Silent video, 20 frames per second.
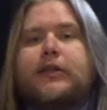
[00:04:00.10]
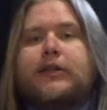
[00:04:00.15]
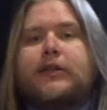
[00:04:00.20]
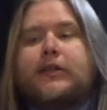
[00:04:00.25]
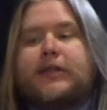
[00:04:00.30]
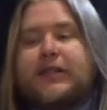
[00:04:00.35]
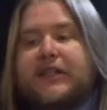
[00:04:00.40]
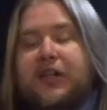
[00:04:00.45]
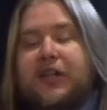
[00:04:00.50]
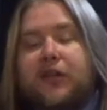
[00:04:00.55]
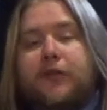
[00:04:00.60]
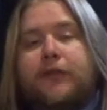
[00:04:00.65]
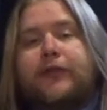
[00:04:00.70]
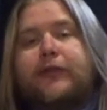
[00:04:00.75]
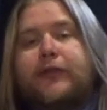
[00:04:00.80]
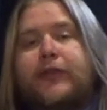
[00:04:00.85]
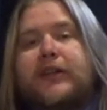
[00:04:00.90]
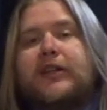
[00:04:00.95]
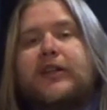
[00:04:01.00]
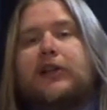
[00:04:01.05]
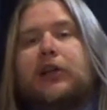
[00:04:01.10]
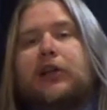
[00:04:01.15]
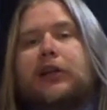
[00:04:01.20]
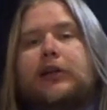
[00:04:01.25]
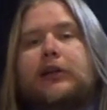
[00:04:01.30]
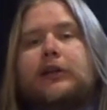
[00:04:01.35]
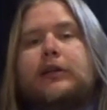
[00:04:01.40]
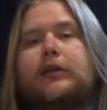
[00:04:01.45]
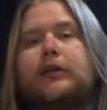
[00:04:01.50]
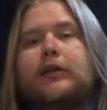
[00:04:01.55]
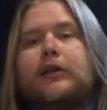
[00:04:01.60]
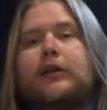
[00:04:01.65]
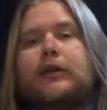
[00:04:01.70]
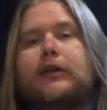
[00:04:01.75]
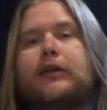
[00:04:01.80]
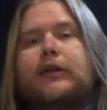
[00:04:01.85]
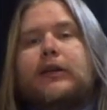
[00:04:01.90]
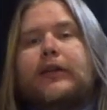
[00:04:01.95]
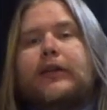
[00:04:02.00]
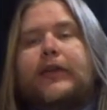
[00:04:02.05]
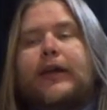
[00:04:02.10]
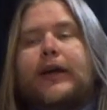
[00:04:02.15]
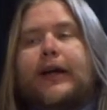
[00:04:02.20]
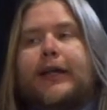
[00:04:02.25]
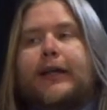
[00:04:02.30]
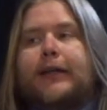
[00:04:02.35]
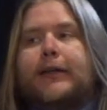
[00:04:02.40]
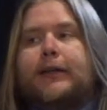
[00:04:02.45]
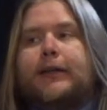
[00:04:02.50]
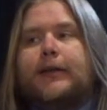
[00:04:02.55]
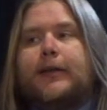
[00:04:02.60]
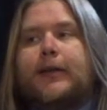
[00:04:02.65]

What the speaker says: still feel that